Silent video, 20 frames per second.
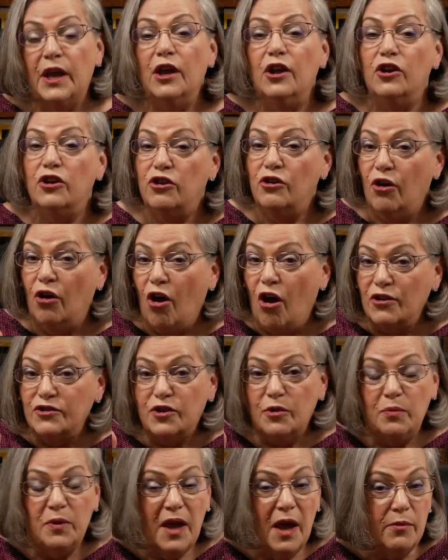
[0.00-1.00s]
You'll also
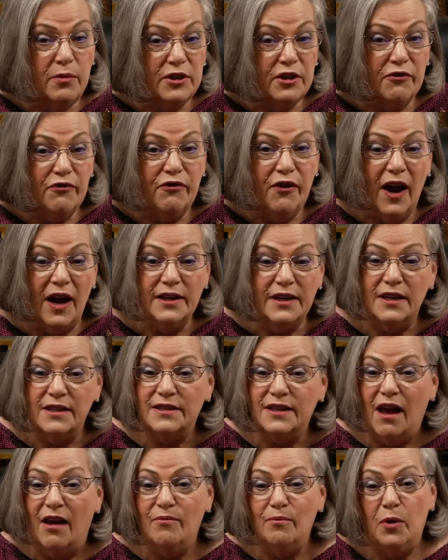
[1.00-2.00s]
be able to find us
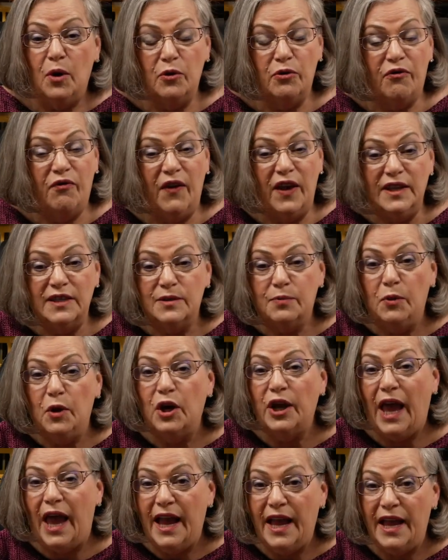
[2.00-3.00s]
on both Facebook
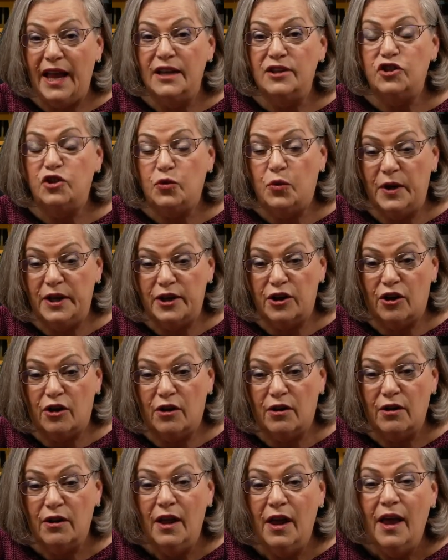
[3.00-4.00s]
and
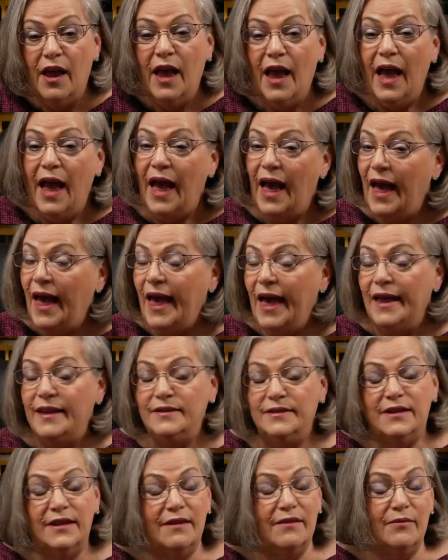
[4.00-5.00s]
Twitter.
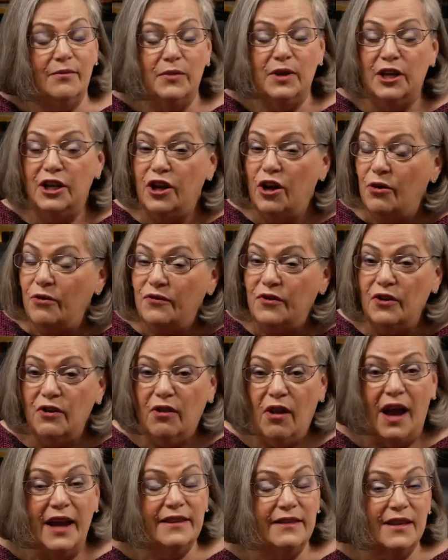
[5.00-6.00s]
And, you know, if you
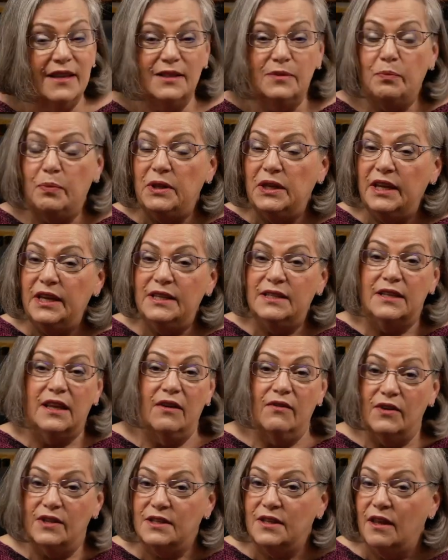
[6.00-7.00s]
like this, please give
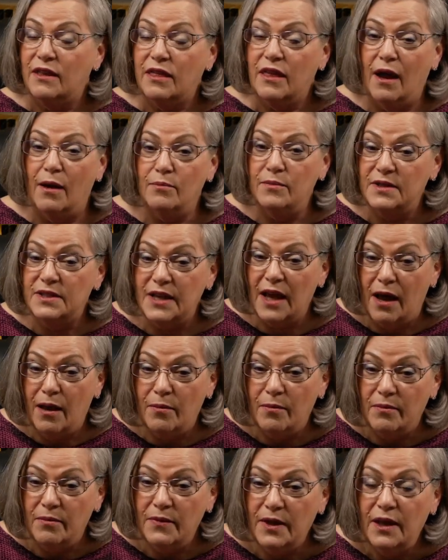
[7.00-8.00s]
us a thumbs up.
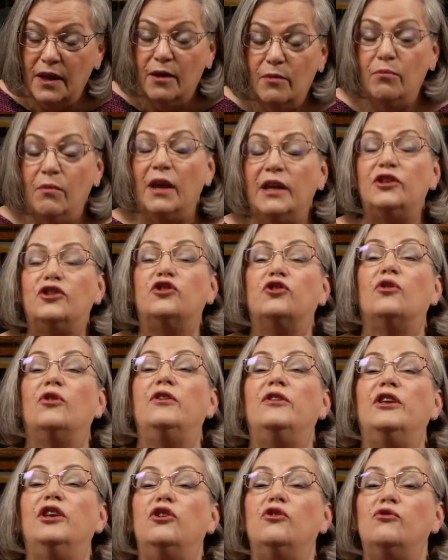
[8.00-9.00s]
Make sure
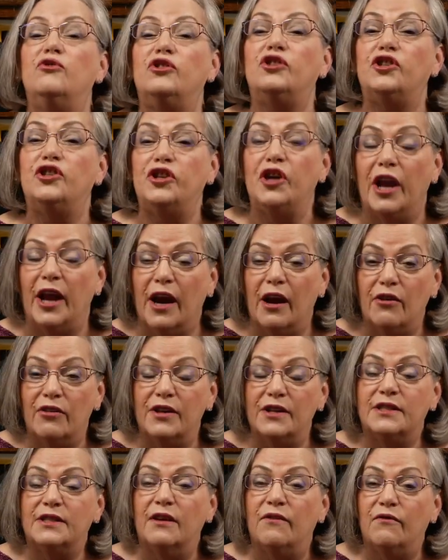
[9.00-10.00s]
that you share
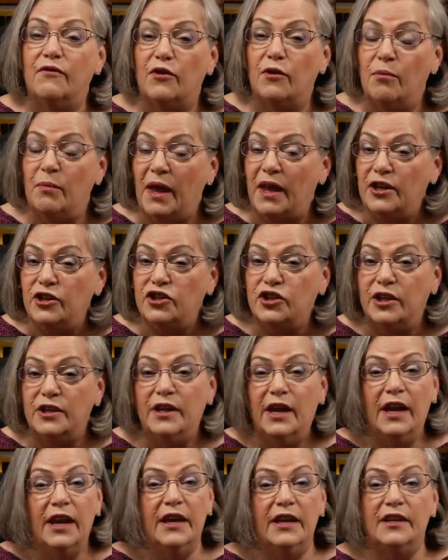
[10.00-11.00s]
this information.
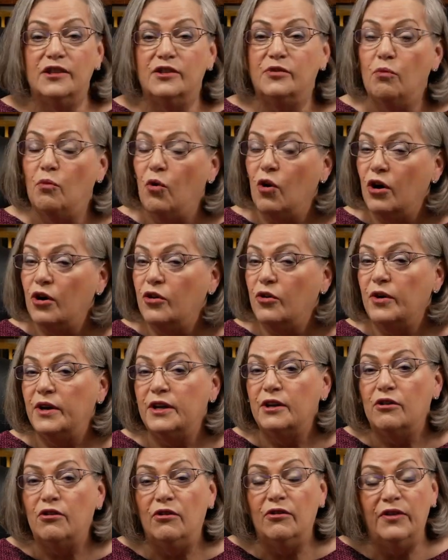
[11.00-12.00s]
It is more
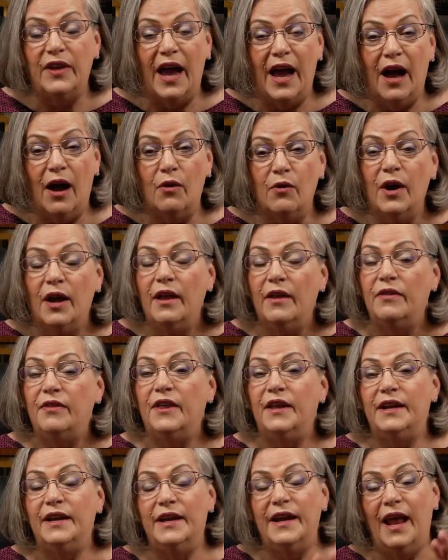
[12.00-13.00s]
critical now than
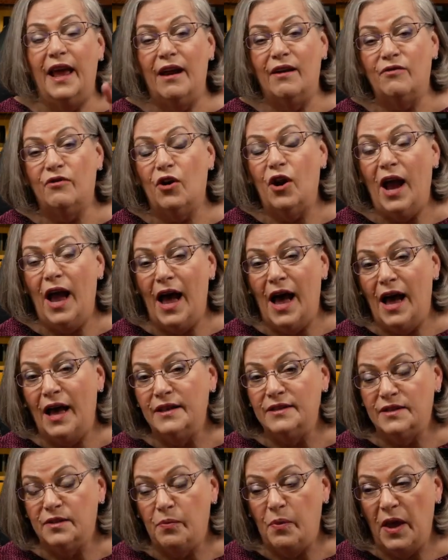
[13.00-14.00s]
it ever
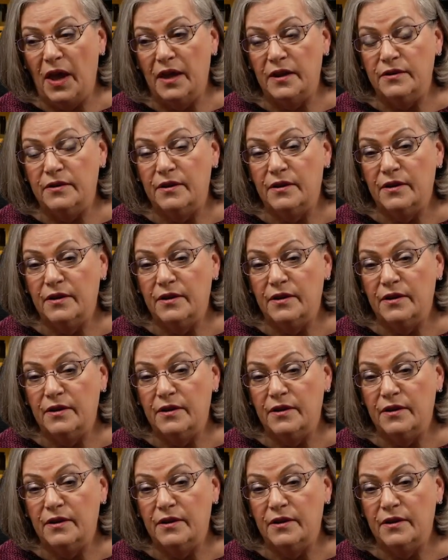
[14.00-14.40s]
has been.